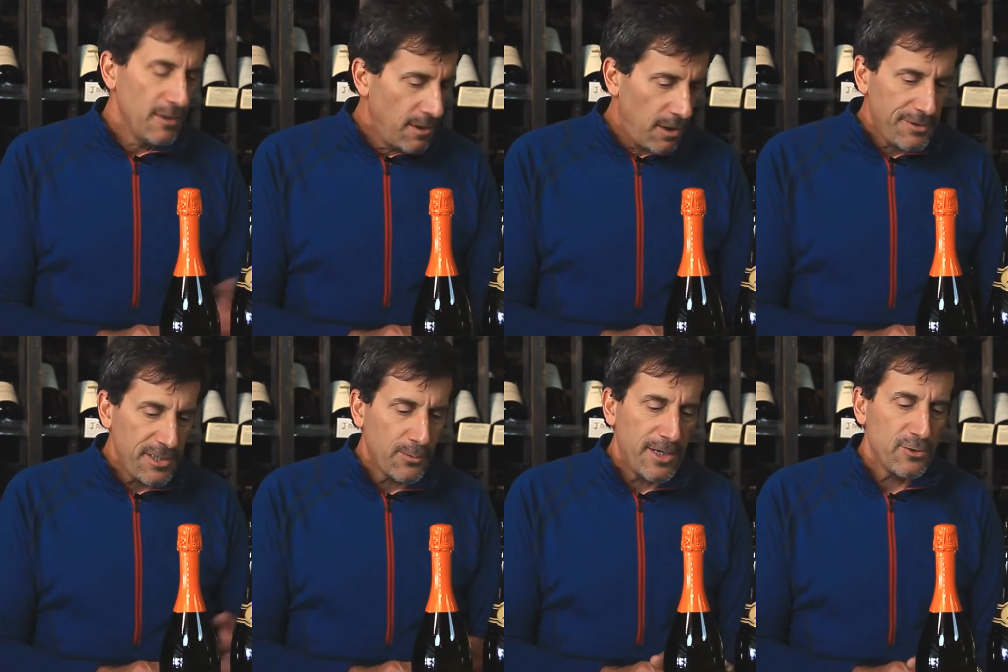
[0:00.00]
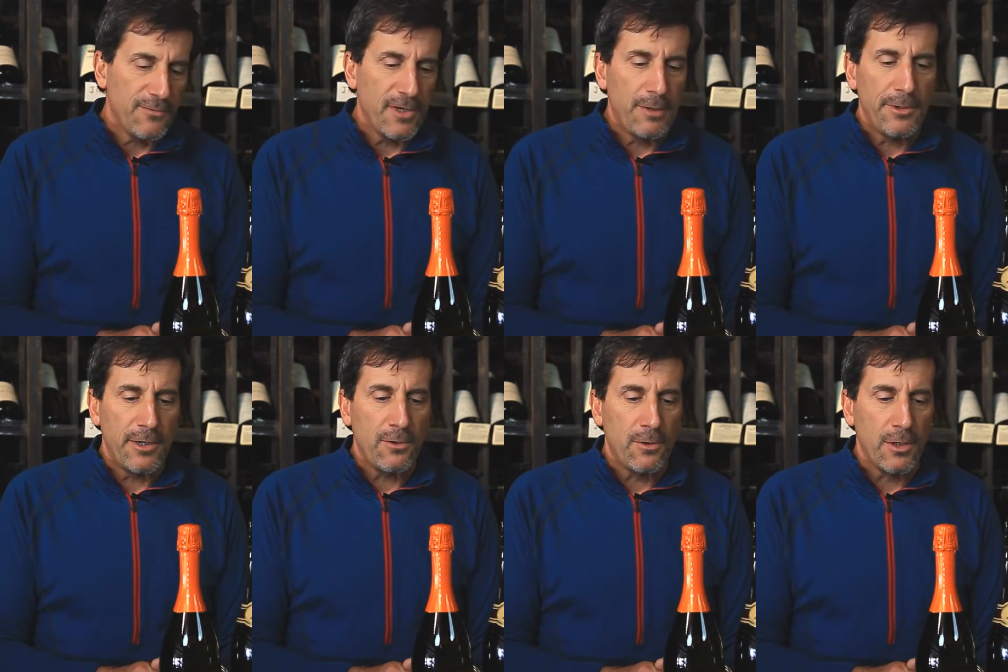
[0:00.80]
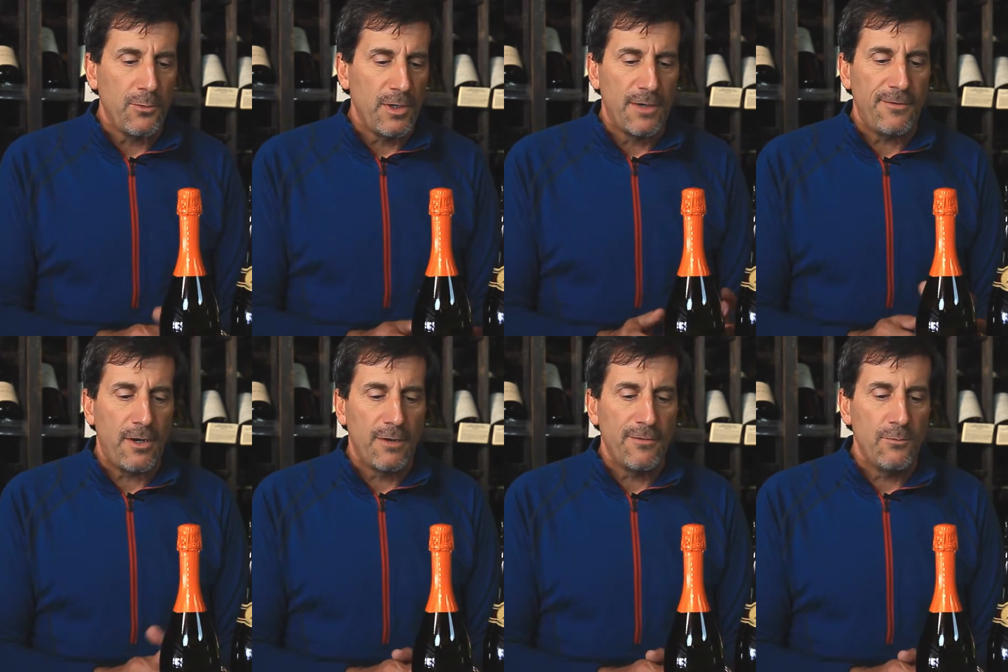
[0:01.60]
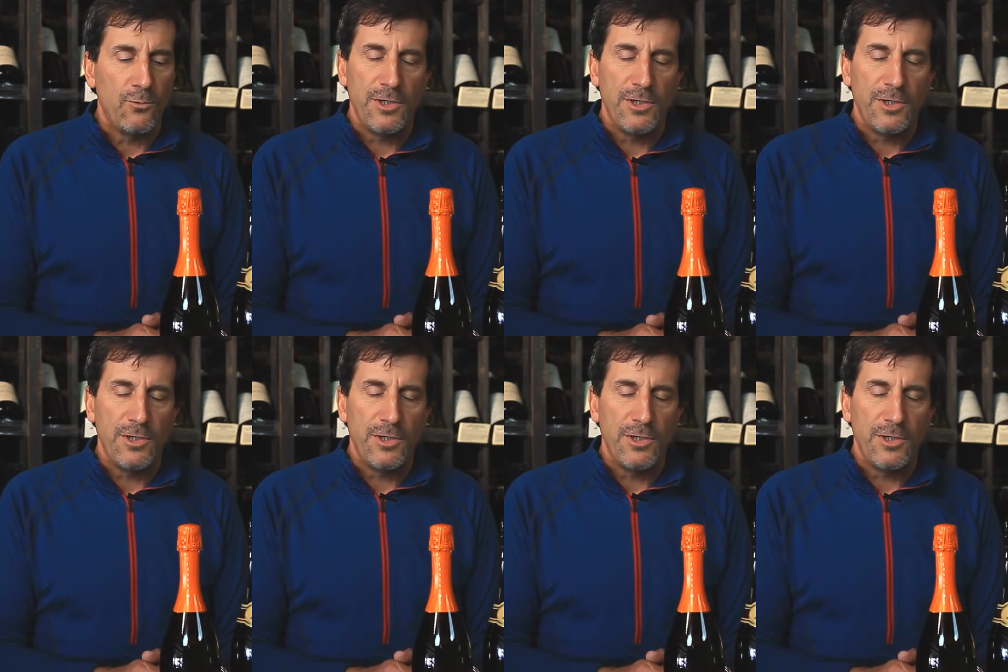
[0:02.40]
All these wines are available at Uncorked. We love all of them.